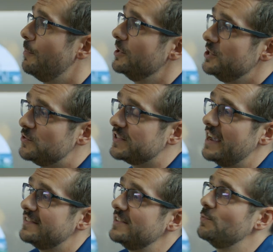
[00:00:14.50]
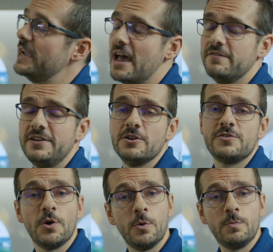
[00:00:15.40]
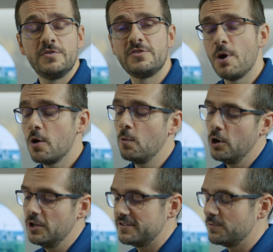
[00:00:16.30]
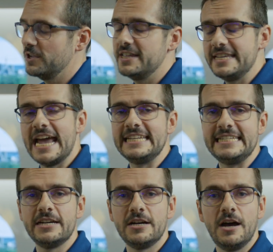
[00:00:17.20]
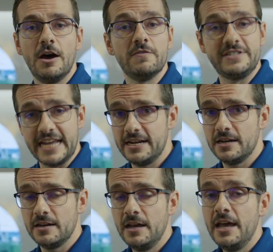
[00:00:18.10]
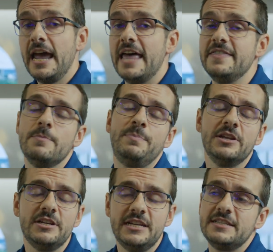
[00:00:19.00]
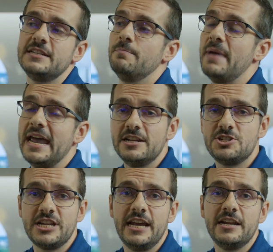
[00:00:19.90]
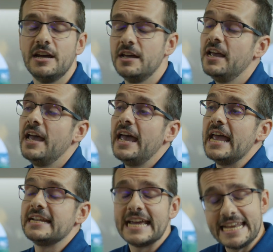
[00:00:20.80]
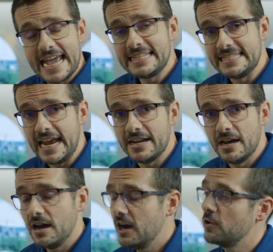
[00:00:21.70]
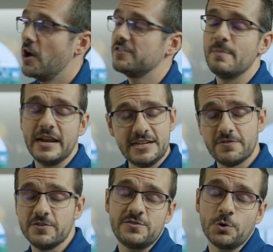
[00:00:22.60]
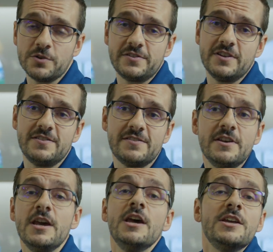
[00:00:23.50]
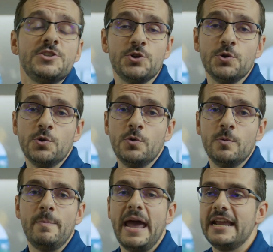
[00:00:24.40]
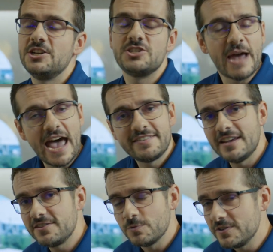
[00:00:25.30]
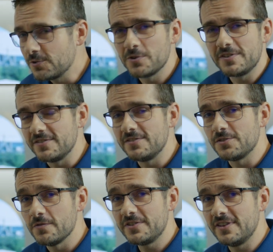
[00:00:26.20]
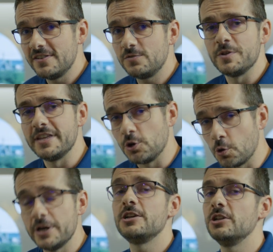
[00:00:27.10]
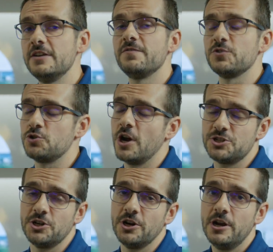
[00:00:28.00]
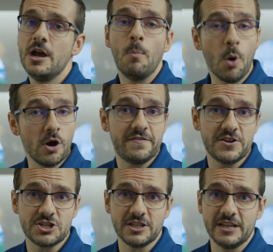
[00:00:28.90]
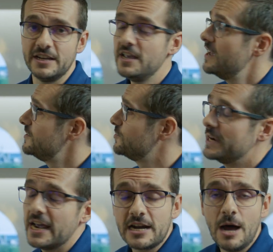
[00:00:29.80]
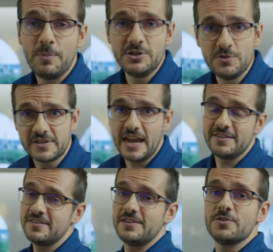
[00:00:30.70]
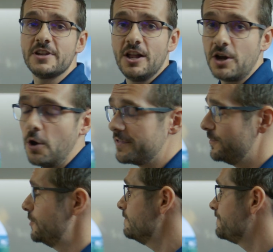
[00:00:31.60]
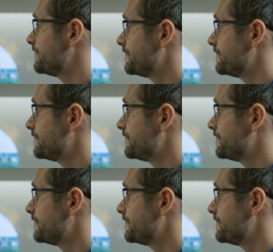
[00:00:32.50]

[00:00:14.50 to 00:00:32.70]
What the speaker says: couple use cases we have here. So Smart World is really the idea of data and the ability to manage data and connect data across many different sources to manage assets, resources, and services within critical infrastructure more efficiently. So we got a couple use cases here that I'll go through,